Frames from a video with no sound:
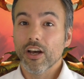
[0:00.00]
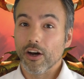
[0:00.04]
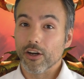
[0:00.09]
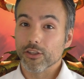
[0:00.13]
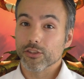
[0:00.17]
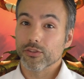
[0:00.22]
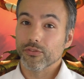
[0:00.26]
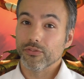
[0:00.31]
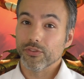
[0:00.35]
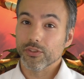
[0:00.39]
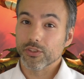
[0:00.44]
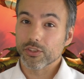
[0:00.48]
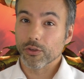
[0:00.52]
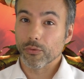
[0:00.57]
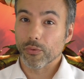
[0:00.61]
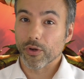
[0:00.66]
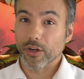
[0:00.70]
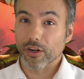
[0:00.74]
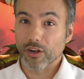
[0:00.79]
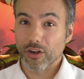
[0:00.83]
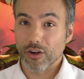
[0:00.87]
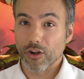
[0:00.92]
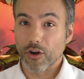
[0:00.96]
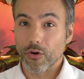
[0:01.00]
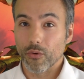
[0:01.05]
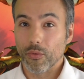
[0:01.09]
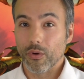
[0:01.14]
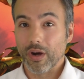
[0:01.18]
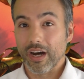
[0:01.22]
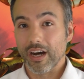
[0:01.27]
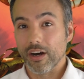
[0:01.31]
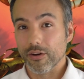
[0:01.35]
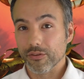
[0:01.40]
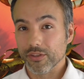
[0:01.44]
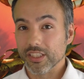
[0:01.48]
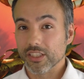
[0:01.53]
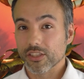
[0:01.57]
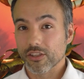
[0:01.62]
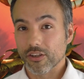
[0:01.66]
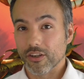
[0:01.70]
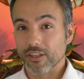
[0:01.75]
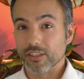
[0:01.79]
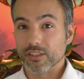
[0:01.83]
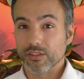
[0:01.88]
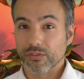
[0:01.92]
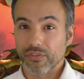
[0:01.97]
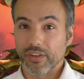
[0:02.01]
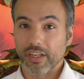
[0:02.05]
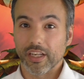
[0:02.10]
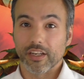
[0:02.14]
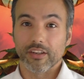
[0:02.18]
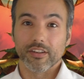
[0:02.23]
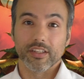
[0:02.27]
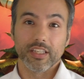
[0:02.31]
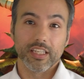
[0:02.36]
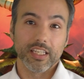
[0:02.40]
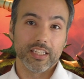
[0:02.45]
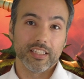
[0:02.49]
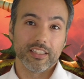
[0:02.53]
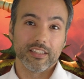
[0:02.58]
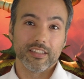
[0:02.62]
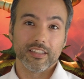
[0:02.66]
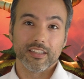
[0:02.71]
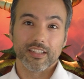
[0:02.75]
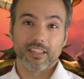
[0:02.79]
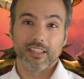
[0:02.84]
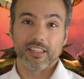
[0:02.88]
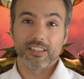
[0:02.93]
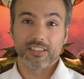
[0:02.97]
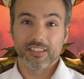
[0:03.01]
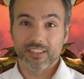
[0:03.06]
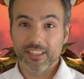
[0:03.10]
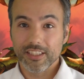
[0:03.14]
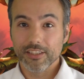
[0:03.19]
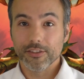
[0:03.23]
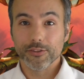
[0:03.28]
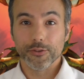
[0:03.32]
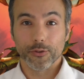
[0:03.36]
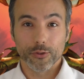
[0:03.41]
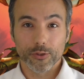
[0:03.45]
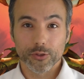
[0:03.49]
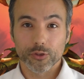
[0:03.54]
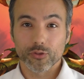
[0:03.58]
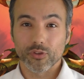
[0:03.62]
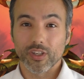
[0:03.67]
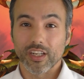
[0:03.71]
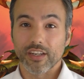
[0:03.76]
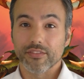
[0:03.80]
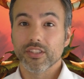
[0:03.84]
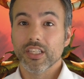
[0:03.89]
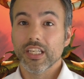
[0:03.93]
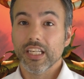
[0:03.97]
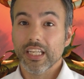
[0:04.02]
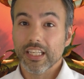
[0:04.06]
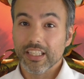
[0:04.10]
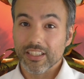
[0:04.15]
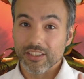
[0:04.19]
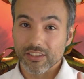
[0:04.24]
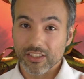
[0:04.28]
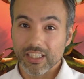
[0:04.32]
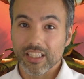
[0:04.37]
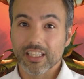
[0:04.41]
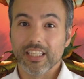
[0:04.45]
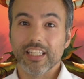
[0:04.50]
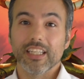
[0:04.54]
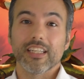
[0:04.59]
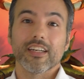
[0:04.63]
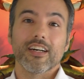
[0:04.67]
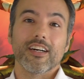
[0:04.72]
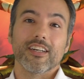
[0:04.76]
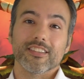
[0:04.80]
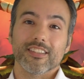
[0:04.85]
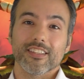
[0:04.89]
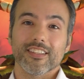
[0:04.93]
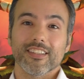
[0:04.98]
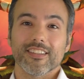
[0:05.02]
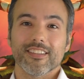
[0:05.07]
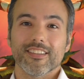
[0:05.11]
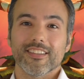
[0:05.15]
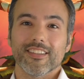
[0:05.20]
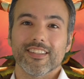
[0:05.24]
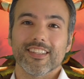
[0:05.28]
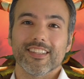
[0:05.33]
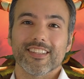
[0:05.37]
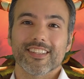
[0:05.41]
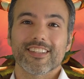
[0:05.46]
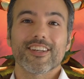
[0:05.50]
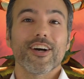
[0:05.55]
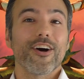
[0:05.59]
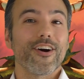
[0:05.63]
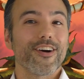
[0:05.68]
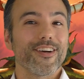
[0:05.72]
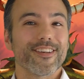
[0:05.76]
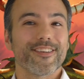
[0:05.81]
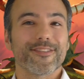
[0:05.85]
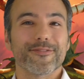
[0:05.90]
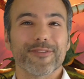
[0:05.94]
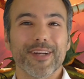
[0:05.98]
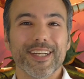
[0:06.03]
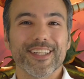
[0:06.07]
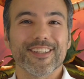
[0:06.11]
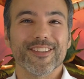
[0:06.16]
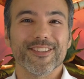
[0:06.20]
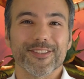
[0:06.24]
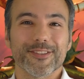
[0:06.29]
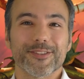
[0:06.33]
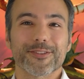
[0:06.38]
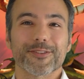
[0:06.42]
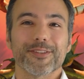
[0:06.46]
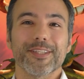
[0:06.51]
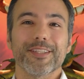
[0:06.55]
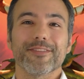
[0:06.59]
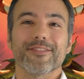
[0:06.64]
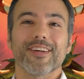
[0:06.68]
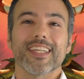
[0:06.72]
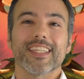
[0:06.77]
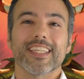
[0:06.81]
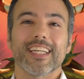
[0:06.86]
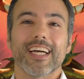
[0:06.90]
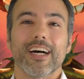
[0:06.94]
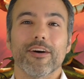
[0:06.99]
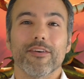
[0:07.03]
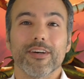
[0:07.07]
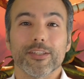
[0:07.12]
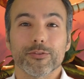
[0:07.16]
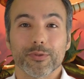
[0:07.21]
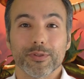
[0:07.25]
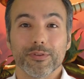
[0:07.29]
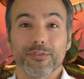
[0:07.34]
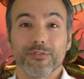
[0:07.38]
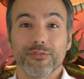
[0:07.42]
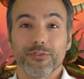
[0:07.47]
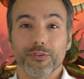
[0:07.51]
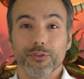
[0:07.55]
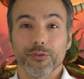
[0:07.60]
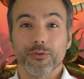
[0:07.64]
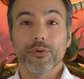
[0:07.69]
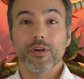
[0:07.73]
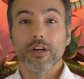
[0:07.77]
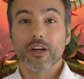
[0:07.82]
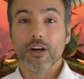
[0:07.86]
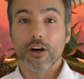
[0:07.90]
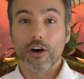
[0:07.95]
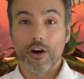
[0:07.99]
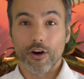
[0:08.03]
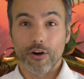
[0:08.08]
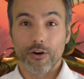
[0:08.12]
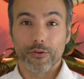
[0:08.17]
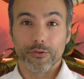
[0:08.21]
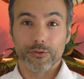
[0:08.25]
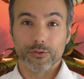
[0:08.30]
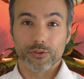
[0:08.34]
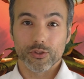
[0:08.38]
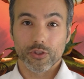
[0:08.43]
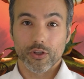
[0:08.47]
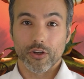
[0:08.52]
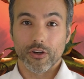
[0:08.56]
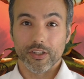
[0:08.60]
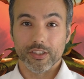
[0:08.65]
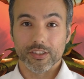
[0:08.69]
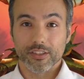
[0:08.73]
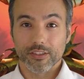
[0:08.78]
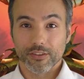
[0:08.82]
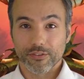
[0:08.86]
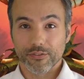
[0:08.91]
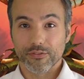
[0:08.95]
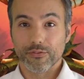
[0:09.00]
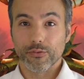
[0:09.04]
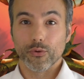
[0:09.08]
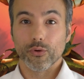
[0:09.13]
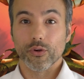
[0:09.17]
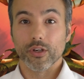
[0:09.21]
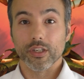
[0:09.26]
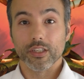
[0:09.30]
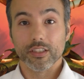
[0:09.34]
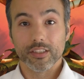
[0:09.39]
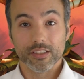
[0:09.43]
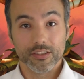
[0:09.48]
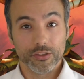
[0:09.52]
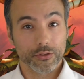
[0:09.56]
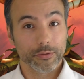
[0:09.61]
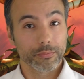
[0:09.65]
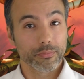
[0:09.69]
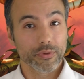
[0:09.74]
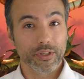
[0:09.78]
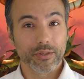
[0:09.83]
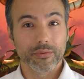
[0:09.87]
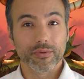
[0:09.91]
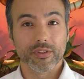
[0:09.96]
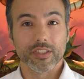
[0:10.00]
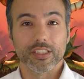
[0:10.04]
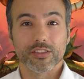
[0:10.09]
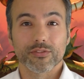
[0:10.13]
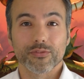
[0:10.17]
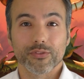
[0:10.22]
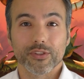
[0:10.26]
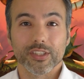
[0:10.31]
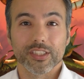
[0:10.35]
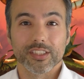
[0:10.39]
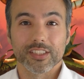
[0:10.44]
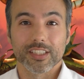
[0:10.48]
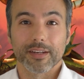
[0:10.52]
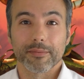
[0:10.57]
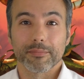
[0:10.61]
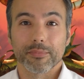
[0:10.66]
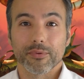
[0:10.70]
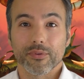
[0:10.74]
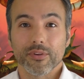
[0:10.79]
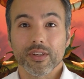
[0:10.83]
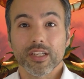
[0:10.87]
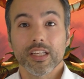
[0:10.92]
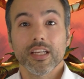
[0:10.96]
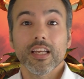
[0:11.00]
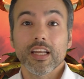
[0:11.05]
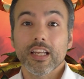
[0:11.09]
Also, if you still want to know how these cards fare in sealed or draft, you can click on the card right on your screen right now as we review all those cards for your pre-release, for example.